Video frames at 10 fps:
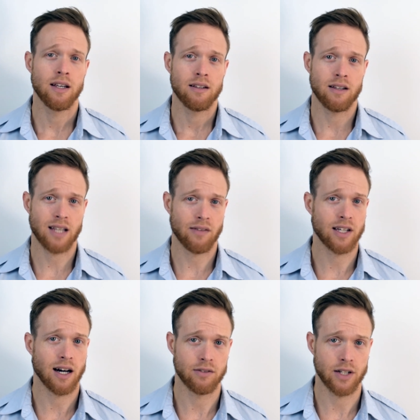is having
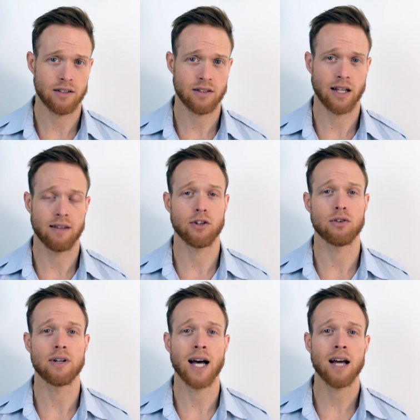confidence. And if you're
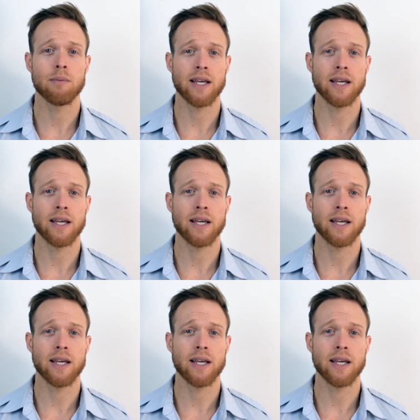not